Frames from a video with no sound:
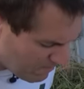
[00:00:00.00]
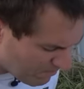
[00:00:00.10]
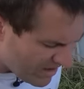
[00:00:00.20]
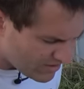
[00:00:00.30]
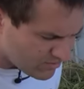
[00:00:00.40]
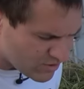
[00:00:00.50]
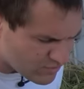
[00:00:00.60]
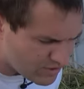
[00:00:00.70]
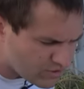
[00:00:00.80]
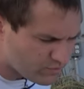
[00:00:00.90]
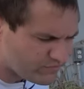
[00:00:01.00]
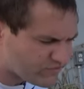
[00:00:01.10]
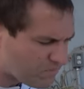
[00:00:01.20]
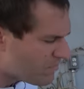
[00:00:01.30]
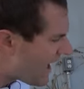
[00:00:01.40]
button you can
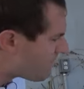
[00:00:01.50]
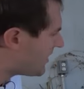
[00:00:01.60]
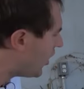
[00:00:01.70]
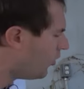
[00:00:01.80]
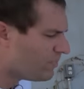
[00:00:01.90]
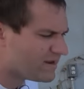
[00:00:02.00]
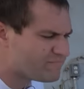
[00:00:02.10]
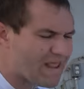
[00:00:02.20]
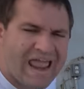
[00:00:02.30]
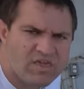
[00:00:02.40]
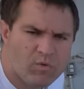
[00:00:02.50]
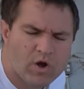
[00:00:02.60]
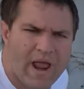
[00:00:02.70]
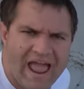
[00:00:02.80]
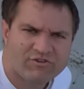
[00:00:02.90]
use to pop it open
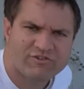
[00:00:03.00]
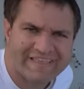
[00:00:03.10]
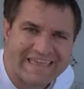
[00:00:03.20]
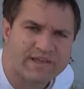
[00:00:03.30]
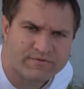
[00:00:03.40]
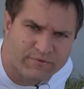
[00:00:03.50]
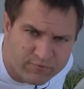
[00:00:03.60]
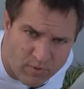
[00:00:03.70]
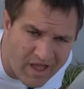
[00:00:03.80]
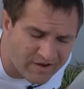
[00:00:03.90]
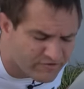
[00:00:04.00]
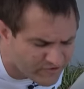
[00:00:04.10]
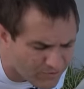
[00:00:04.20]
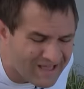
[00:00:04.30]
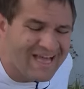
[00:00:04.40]
anywhere actually in front.
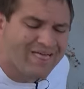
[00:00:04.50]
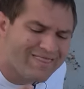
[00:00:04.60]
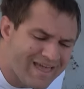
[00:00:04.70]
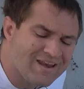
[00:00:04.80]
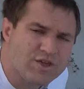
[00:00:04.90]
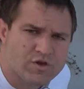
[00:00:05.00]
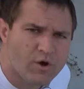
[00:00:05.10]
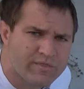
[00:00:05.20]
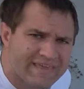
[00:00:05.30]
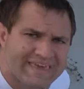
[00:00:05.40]
So then you go to the